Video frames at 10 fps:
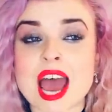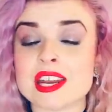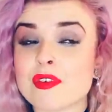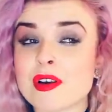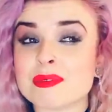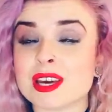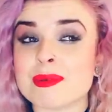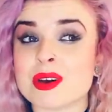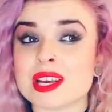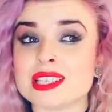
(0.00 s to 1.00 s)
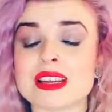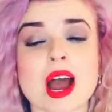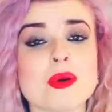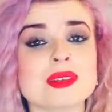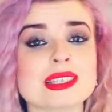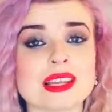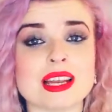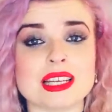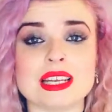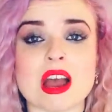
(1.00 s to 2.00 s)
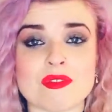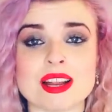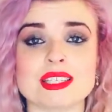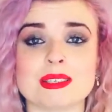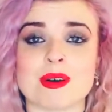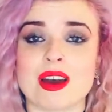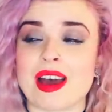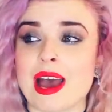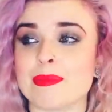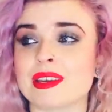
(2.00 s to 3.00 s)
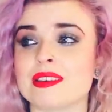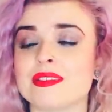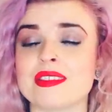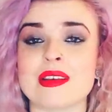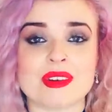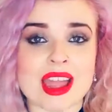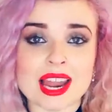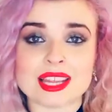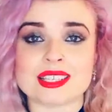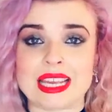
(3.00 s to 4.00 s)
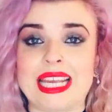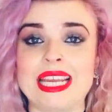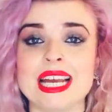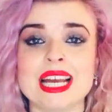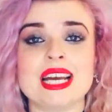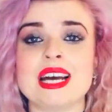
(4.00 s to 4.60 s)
And if I'm gonna be honest, I was slightly offended by that because in reality,